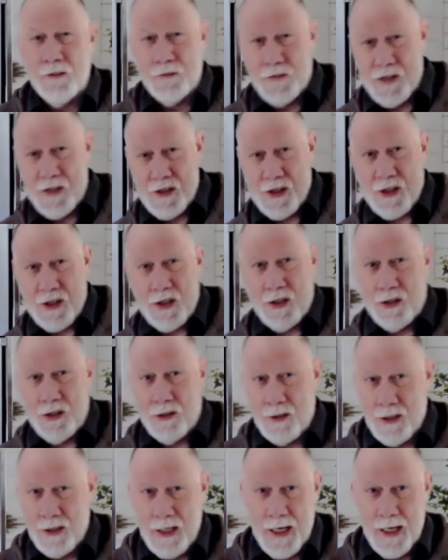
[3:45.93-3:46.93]

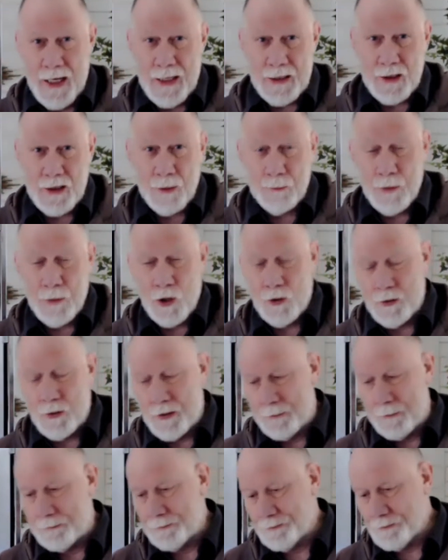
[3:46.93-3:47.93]
physical
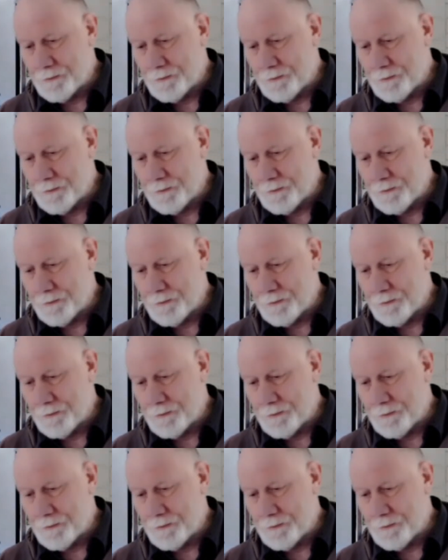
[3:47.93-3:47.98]
component.